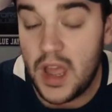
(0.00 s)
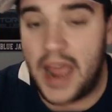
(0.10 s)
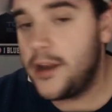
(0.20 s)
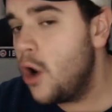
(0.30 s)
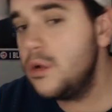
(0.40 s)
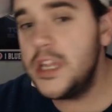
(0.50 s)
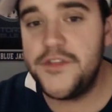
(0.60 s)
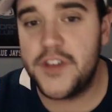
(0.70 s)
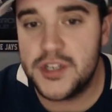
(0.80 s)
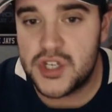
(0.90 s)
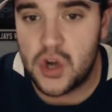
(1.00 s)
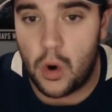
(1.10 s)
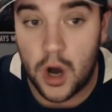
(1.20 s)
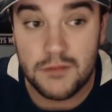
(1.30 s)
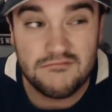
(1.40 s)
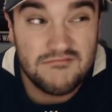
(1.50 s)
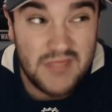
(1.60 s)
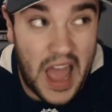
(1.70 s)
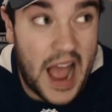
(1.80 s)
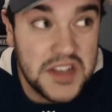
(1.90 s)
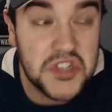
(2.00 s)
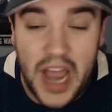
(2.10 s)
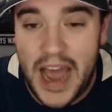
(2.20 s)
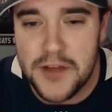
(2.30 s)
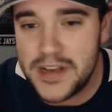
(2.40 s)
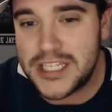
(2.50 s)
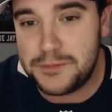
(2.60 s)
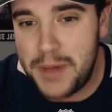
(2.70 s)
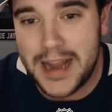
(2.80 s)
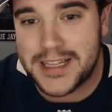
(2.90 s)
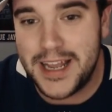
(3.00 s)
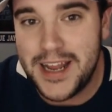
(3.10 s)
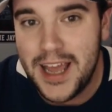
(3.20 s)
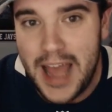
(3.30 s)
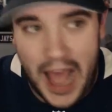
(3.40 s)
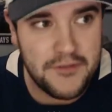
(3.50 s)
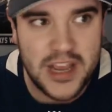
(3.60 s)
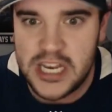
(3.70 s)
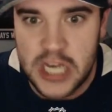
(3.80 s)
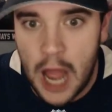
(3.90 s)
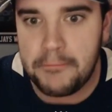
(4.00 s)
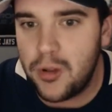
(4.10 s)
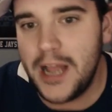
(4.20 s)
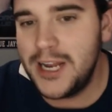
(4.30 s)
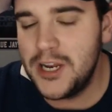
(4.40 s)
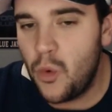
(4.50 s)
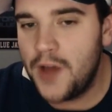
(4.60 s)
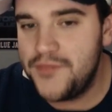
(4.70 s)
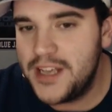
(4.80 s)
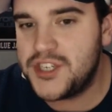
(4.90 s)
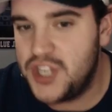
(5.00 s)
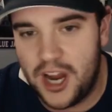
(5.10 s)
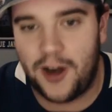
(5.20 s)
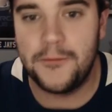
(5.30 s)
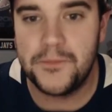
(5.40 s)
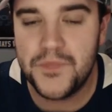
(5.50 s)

And no Leaf can score, as kind of expected, having not played in one this year.